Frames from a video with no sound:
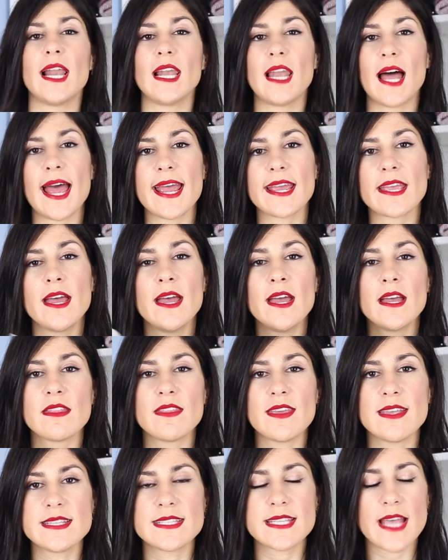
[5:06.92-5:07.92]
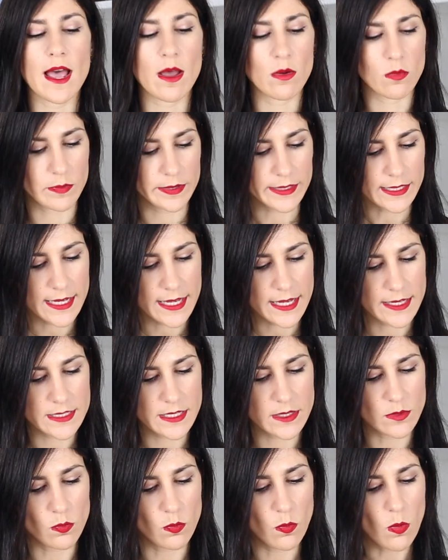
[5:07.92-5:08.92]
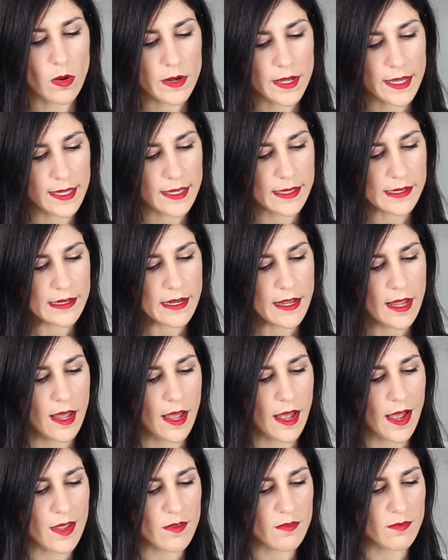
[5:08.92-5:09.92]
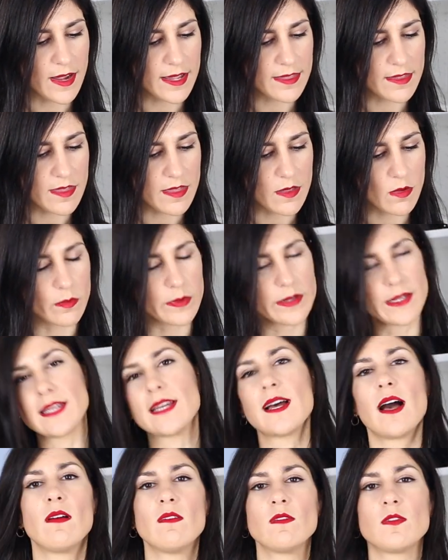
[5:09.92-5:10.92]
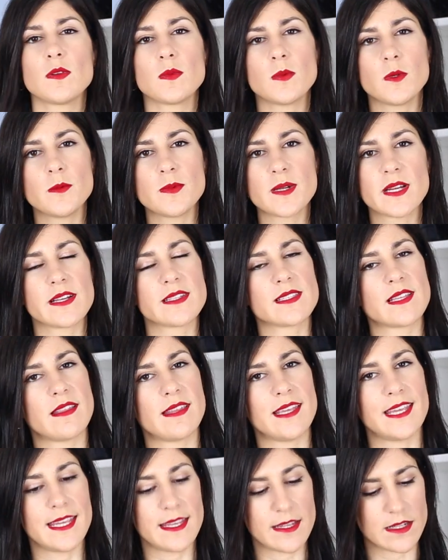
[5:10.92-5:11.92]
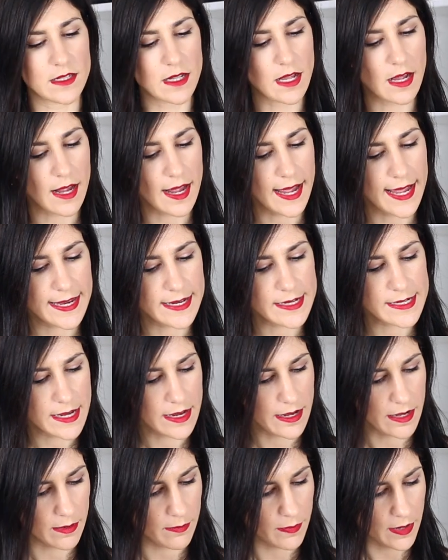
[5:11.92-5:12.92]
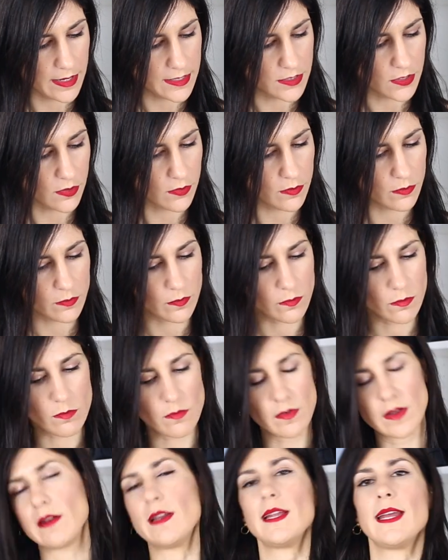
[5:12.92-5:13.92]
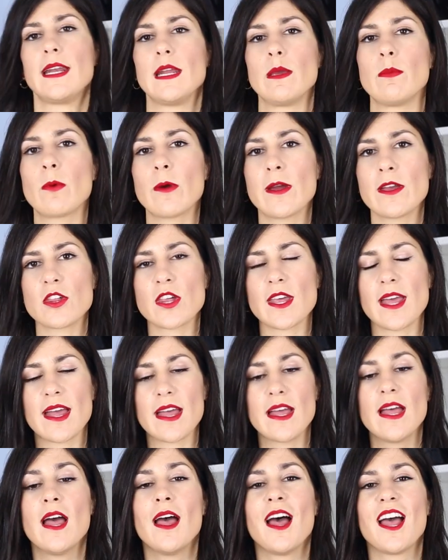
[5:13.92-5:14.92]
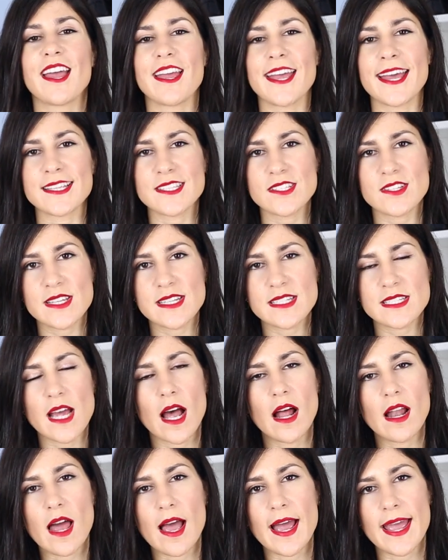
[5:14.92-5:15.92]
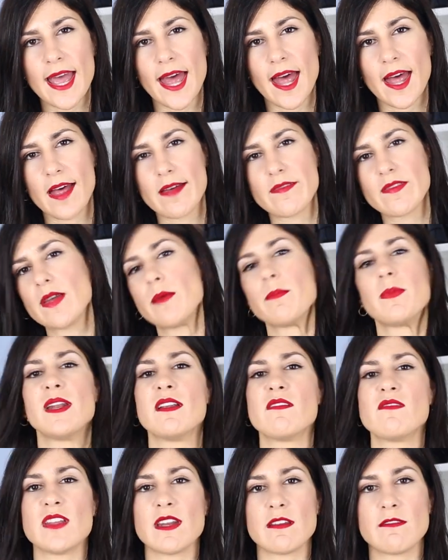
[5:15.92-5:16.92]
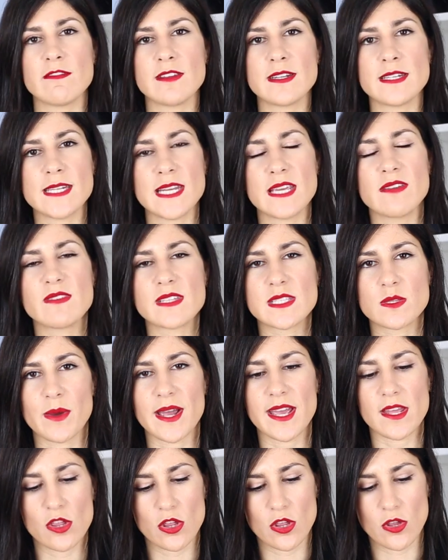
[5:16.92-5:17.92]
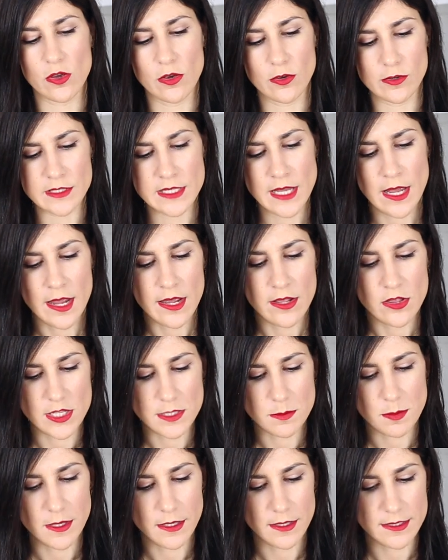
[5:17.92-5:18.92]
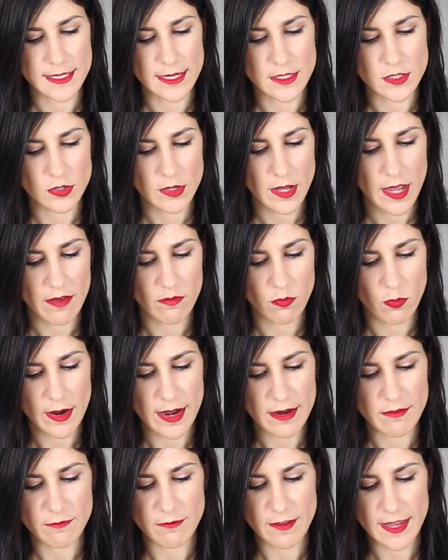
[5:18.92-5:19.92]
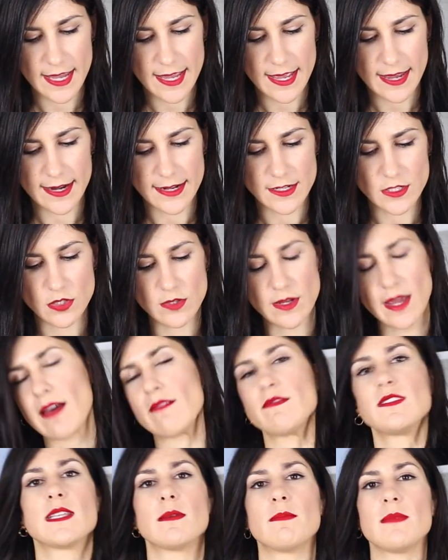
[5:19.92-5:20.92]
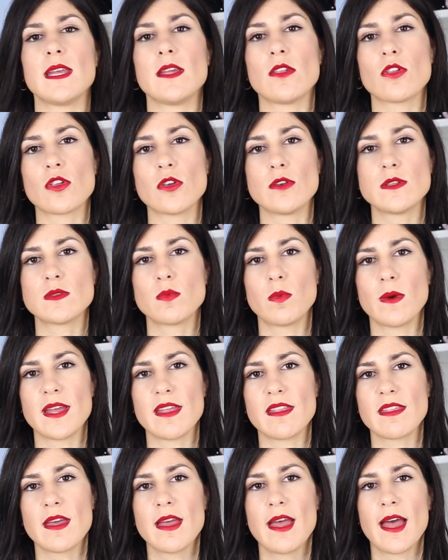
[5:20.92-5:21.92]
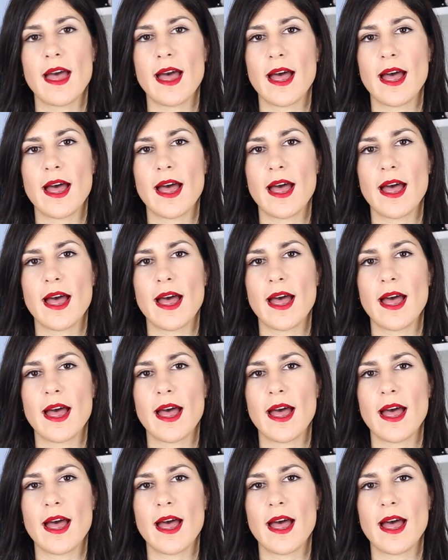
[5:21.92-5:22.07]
I like. These are really easy to walk in. I find that they're really comfortable because of the heel height. I don't feel any pressure. As you can tell, I have a bit of an affinity for suede shoes just because I do have wide feet and I do have some issues with